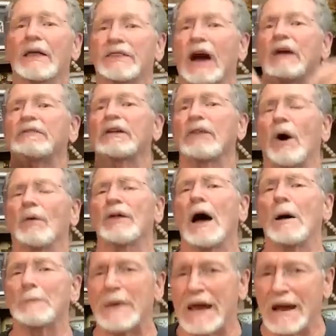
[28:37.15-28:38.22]
even though
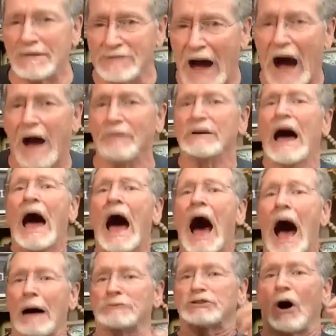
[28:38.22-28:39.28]
they'll be involved.
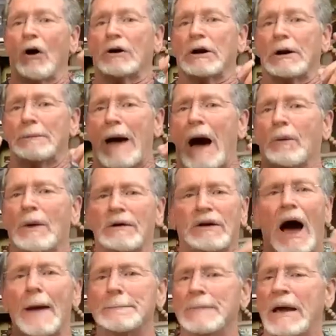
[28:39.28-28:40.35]
I'm talking about we've
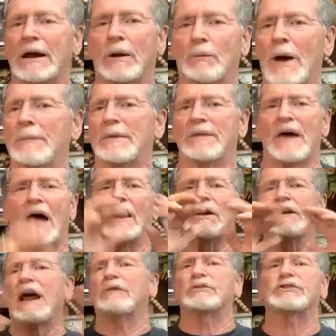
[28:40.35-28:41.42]
got men and women that'll
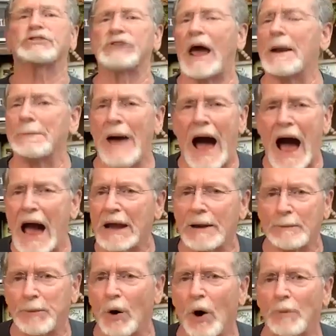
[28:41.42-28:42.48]
never stand behind
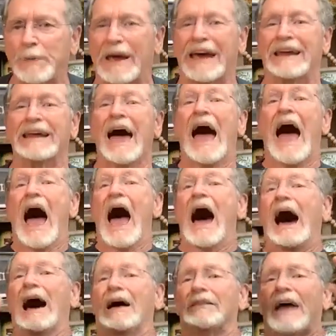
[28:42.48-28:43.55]
a pulpit,
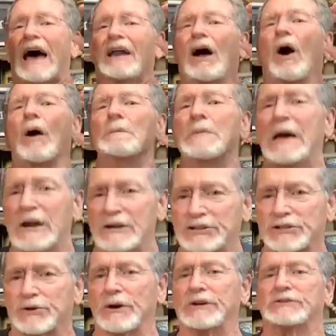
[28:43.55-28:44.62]
uh, that are
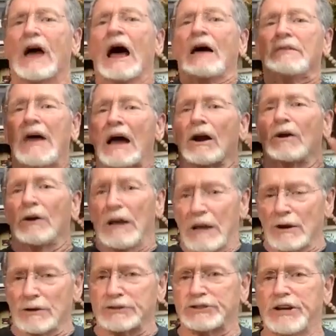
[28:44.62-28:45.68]
ministries, that are
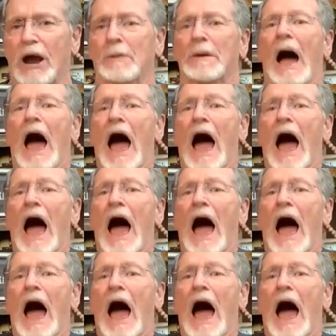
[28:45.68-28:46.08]
leadership.